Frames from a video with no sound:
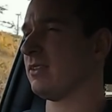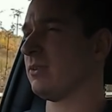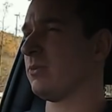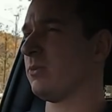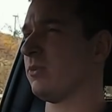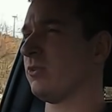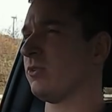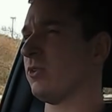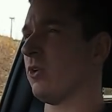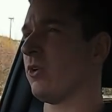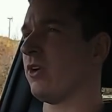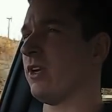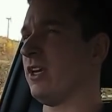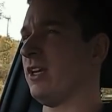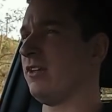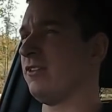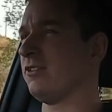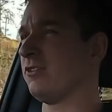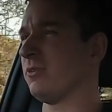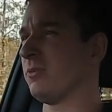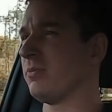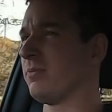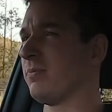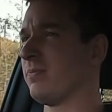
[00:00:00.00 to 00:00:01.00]
Sort of need
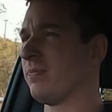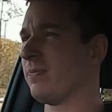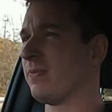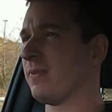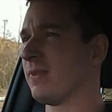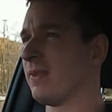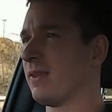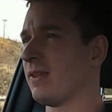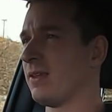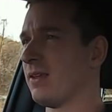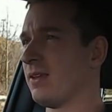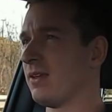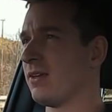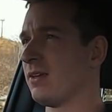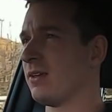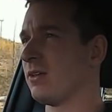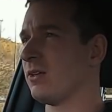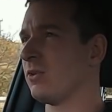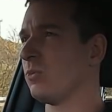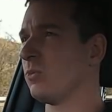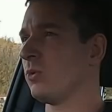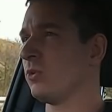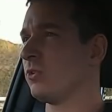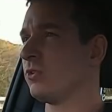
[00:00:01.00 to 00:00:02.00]
some.
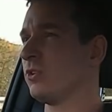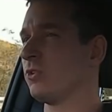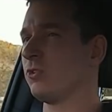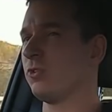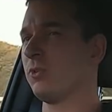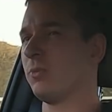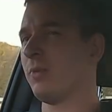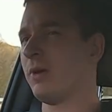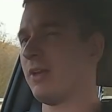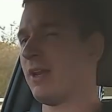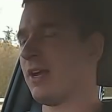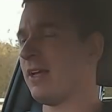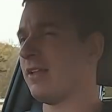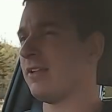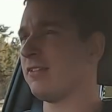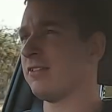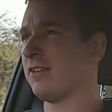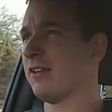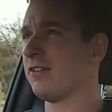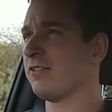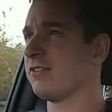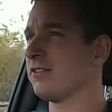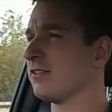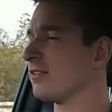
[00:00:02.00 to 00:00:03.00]
We'll do some
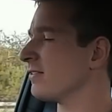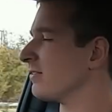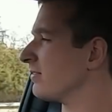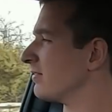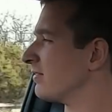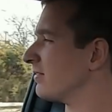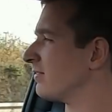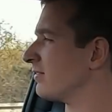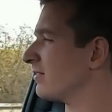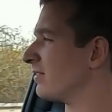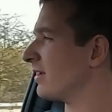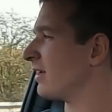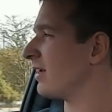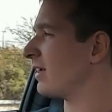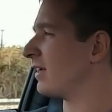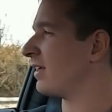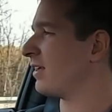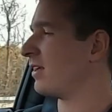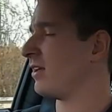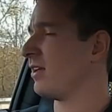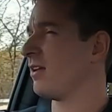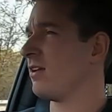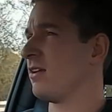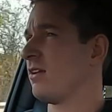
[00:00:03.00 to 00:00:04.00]
analysis
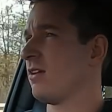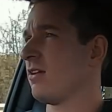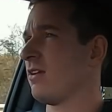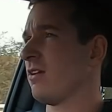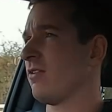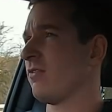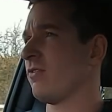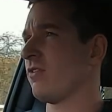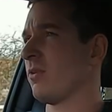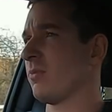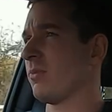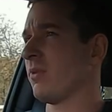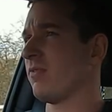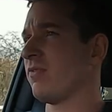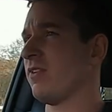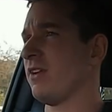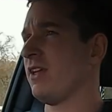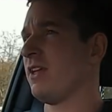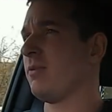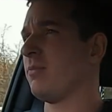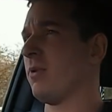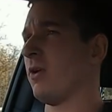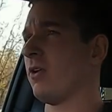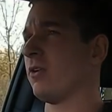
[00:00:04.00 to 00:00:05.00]
from the
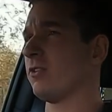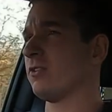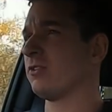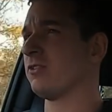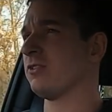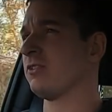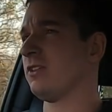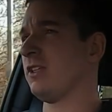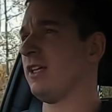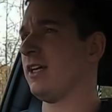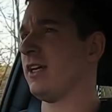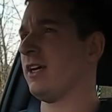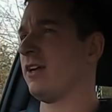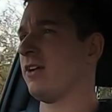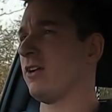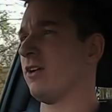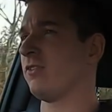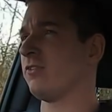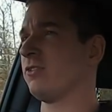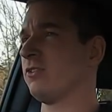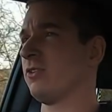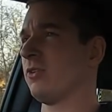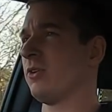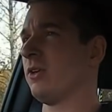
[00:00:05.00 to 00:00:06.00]
V-box later on,
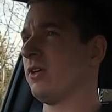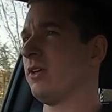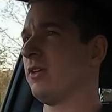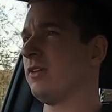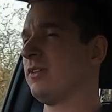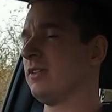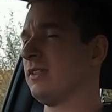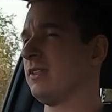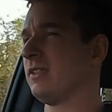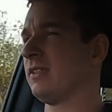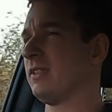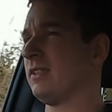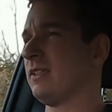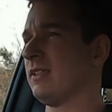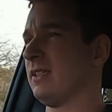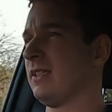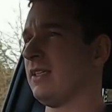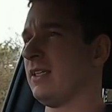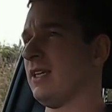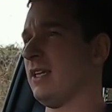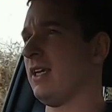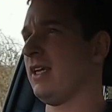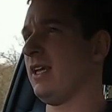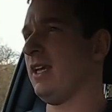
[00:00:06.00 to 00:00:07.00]
sort of
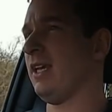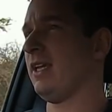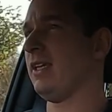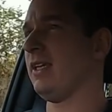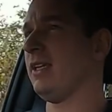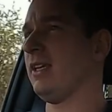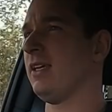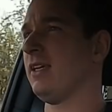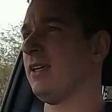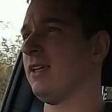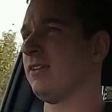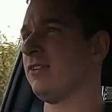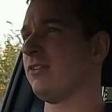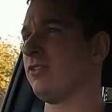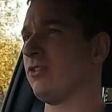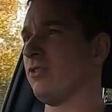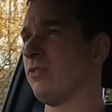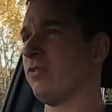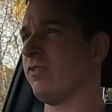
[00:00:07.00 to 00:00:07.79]
in gear stuff.